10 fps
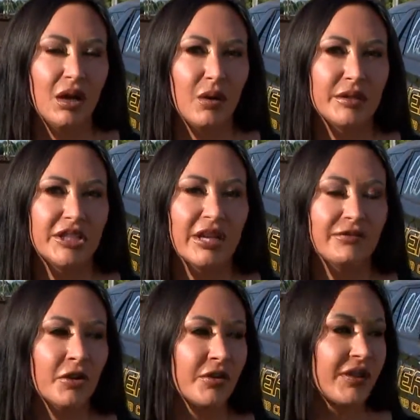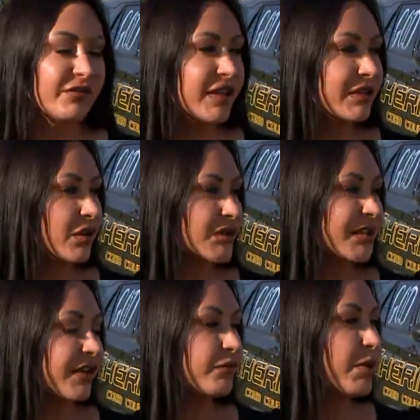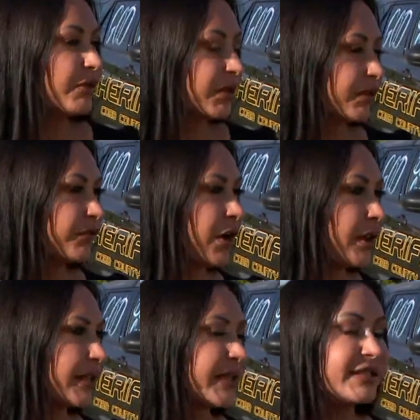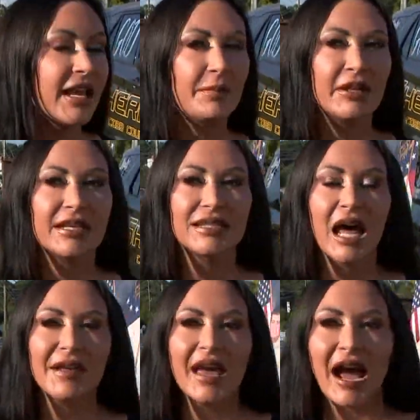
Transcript: Well, Jennifer, the vehicles of both of the fallen deputies line the